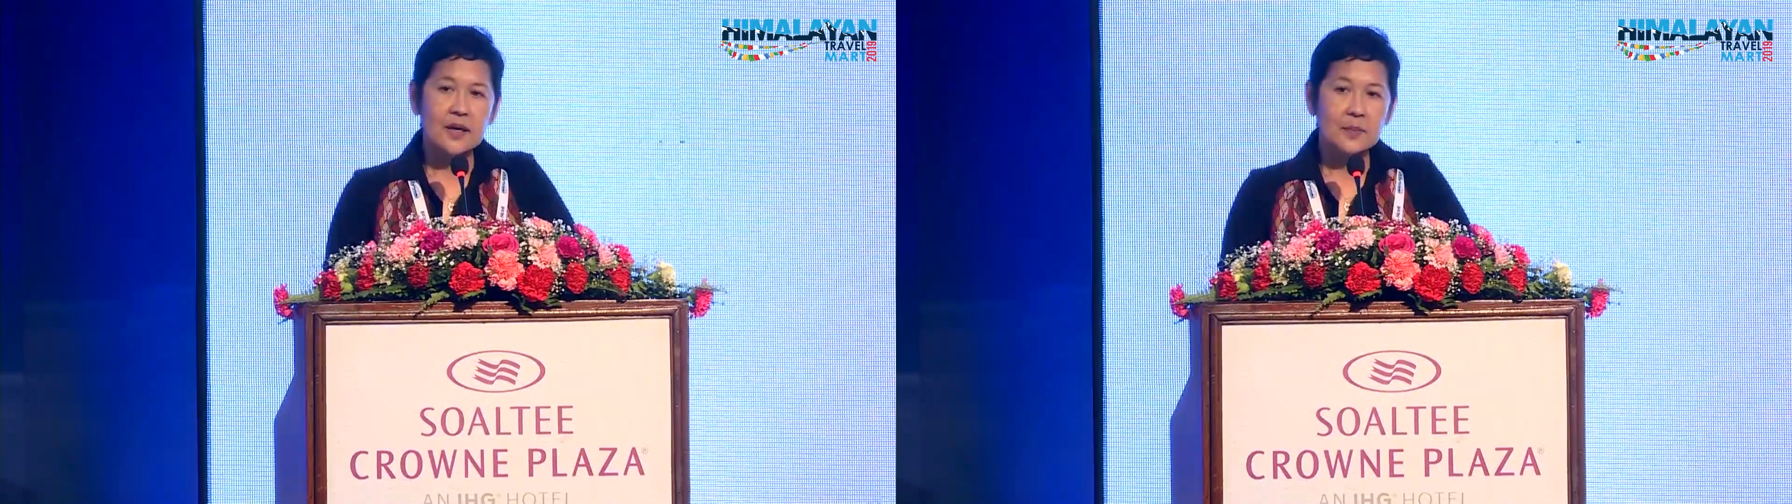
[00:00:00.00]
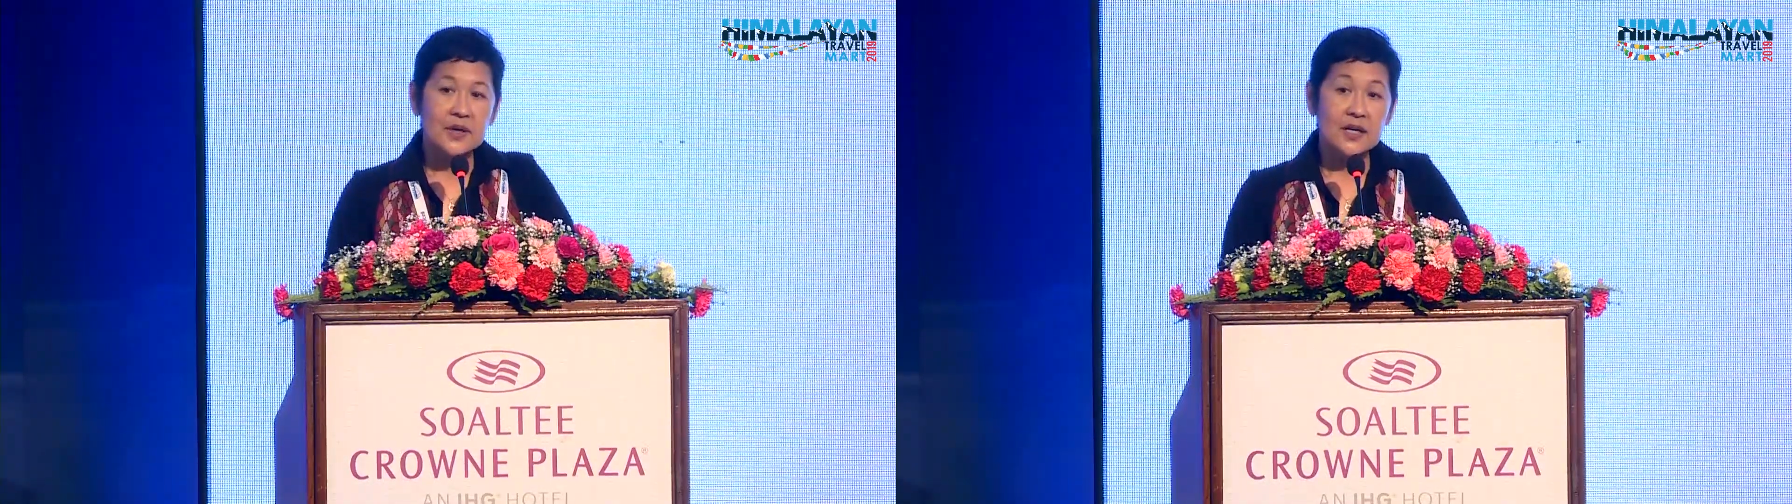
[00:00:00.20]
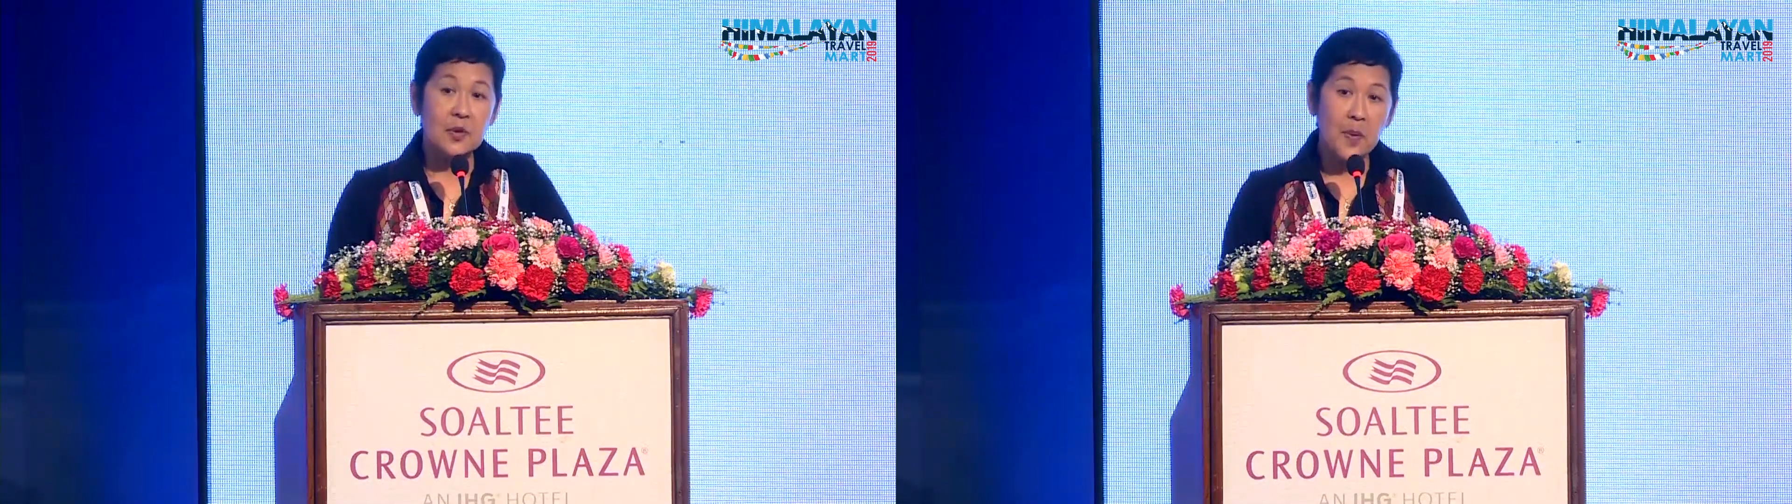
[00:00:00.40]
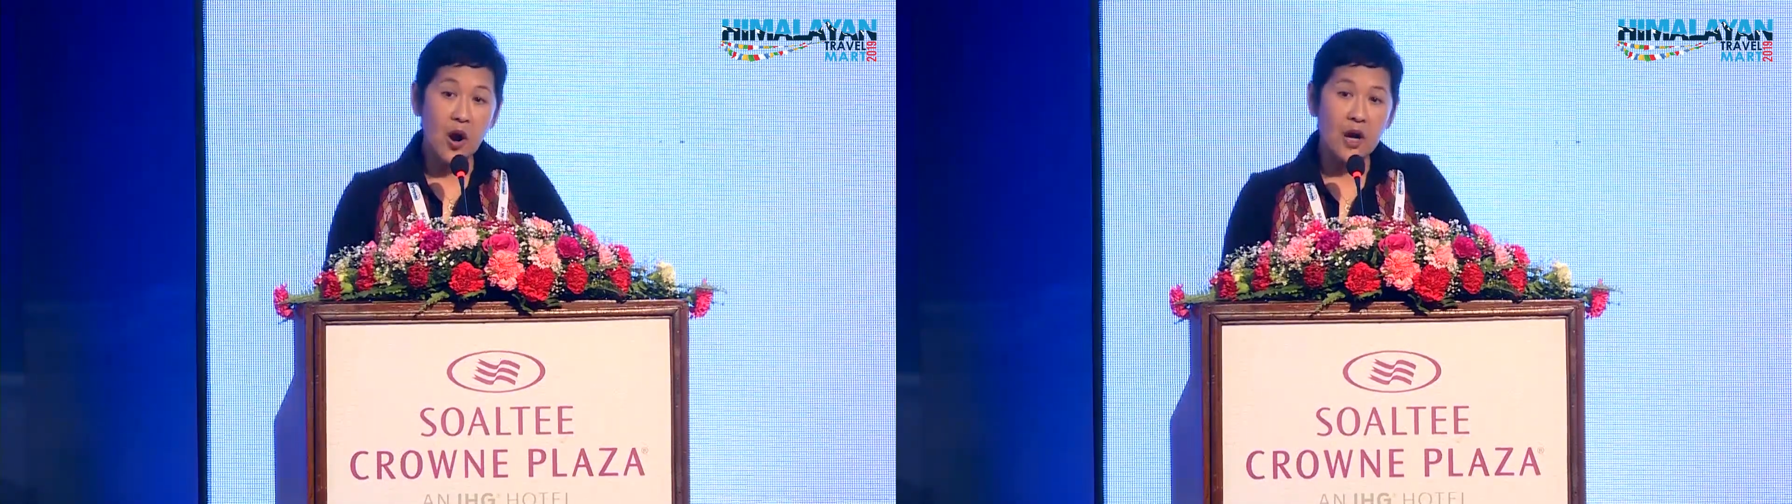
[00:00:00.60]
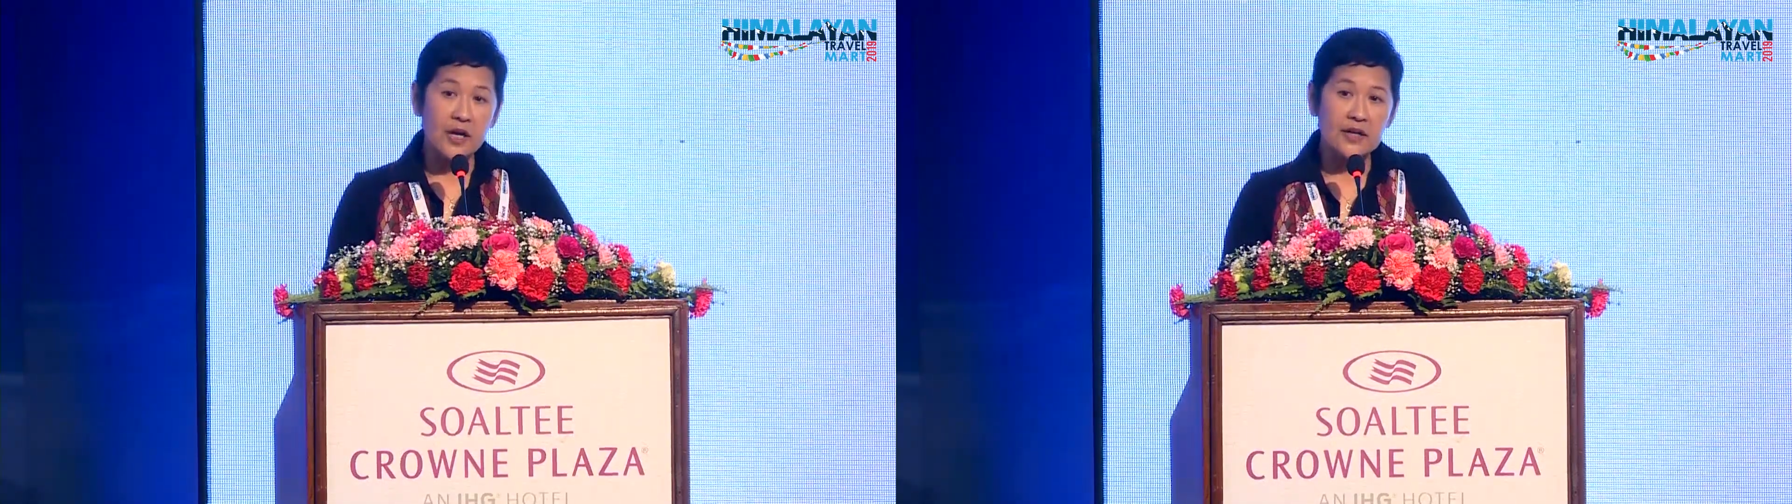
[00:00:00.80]
But in a
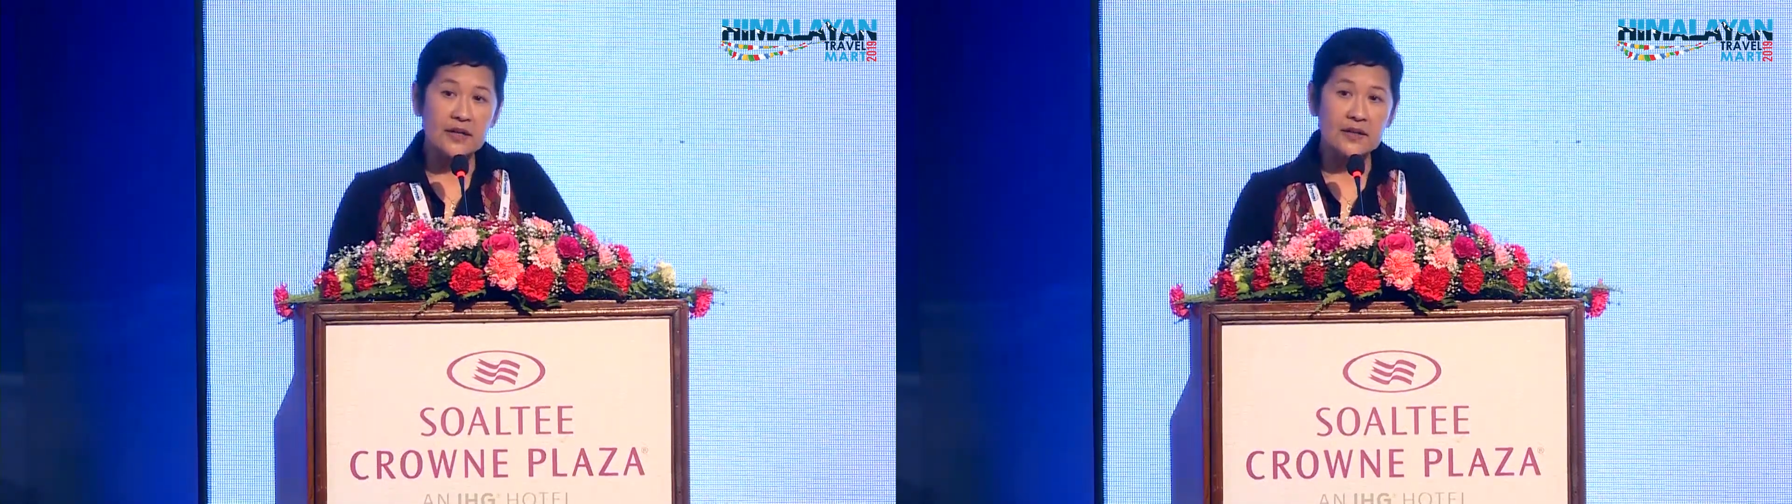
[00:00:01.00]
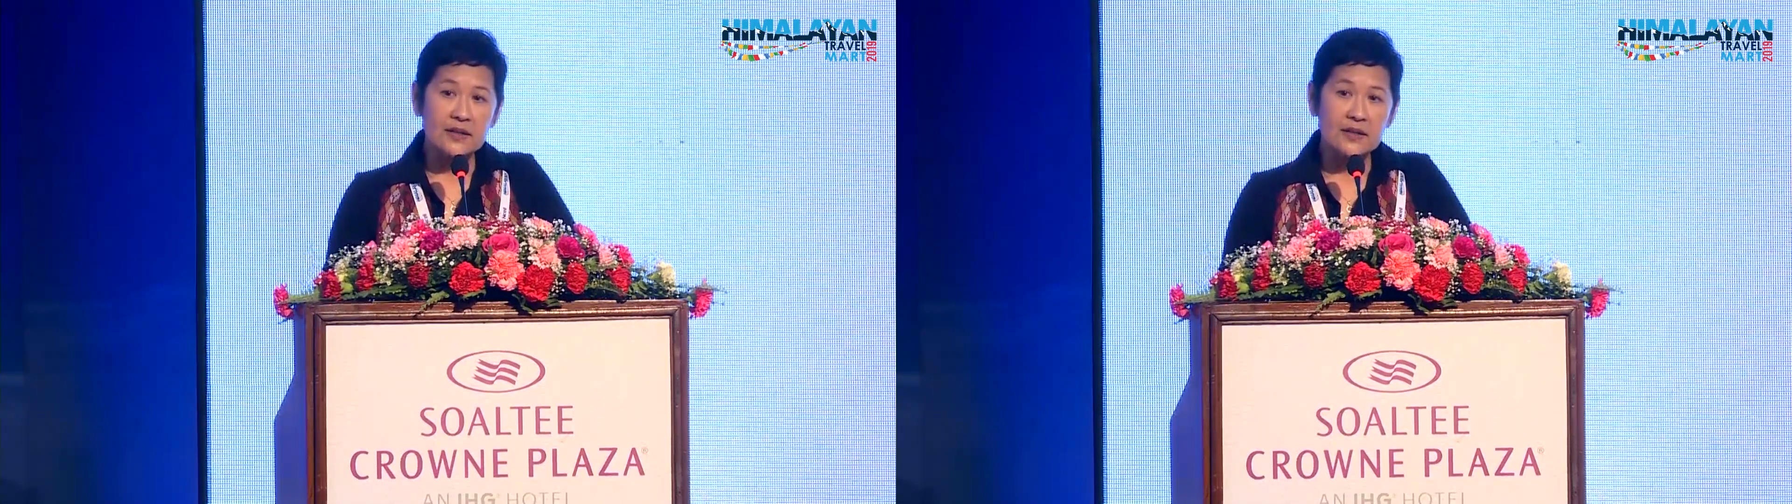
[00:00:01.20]
park,